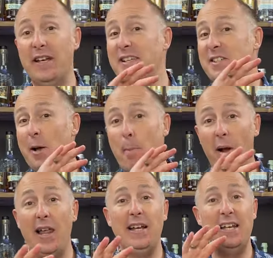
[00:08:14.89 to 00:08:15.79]
It's
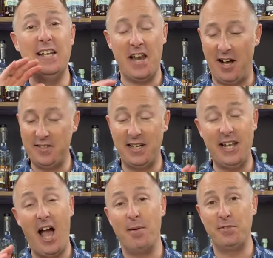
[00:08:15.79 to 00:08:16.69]
completely and utterly
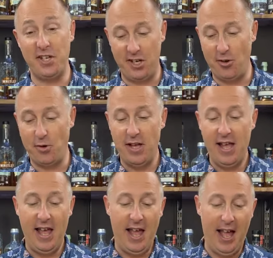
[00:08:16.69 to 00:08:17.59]
up to you.
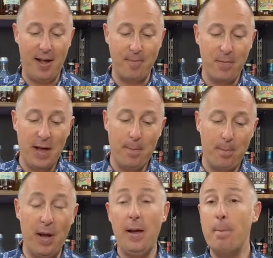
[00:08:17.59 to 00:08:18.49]
Um,
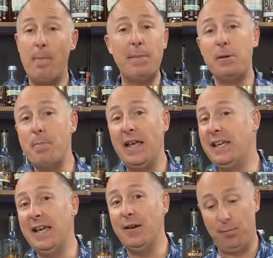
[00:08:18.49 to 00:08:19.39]
but maybe make
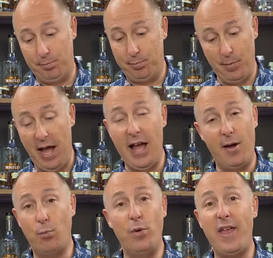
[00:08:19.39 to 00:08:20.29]
it uh,
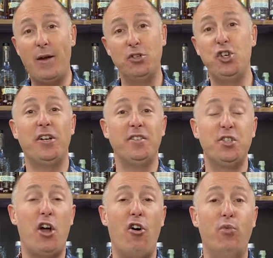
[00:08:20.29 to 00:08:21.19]
without the sugar to
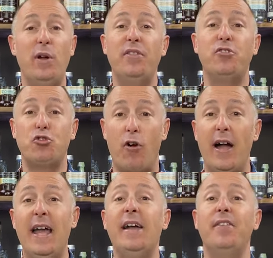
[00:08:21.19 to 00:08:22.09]
start off with. Try
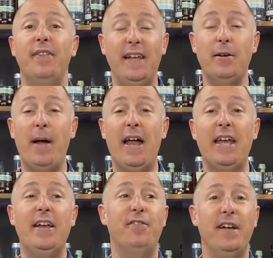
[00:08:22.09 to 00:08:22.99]
it, think about
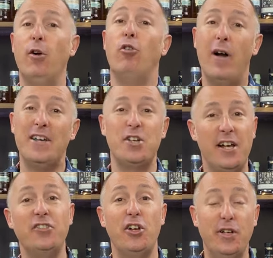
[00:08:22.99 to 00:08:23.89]
it, and think, oh, actually, I
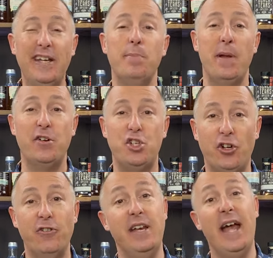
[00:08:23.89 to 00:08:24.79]
do need a bit of
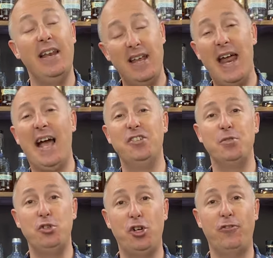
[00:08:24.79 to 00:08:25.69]
sugar in there, and then add some
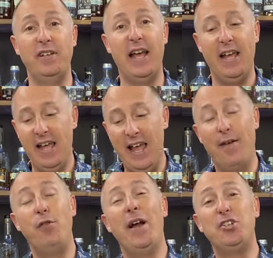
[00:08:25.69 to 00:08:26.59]
sugar in there. If
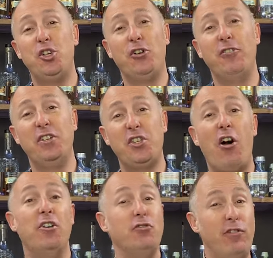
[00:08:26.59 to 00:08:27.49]
you add sugar at the
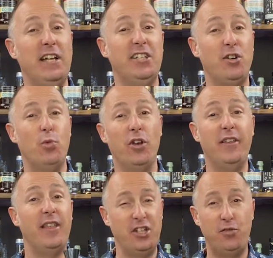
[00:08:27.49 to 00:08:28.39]
start and you really don't want
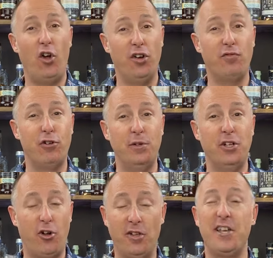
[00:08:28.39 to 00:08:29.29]
it, then you've kind of ruined the
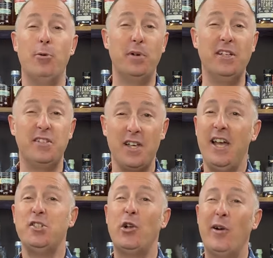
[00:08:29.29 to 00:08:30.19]
cocktail, but it's,
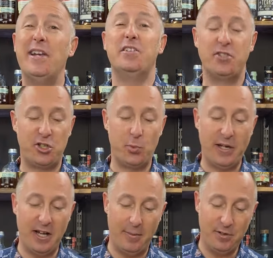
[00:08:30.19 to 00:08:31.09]
it's a lot easier to
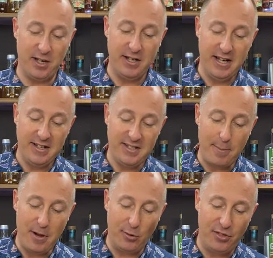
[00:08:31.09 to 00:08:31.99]
sweeten up. So 10
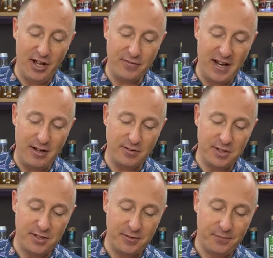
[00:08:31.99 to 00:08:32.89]
mil, third of an
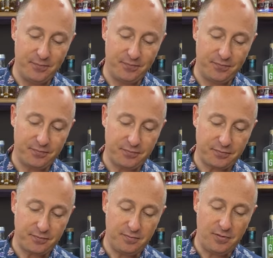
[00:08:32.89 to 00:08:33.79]
ounce
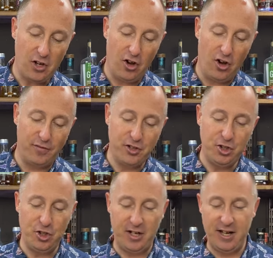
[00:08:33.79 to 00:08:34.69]
of
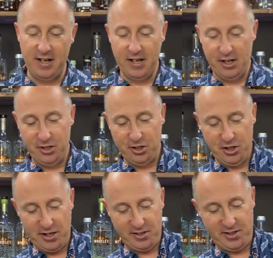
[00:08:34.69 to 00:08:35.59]
sugar
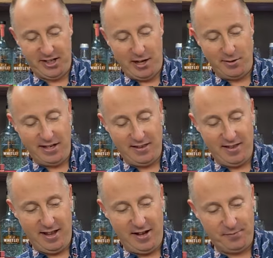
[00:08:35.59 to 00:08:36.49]
just to go in
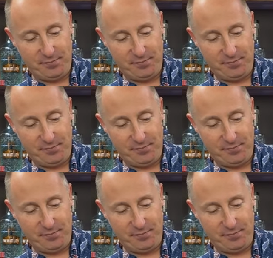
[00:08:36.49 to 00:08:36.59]
there.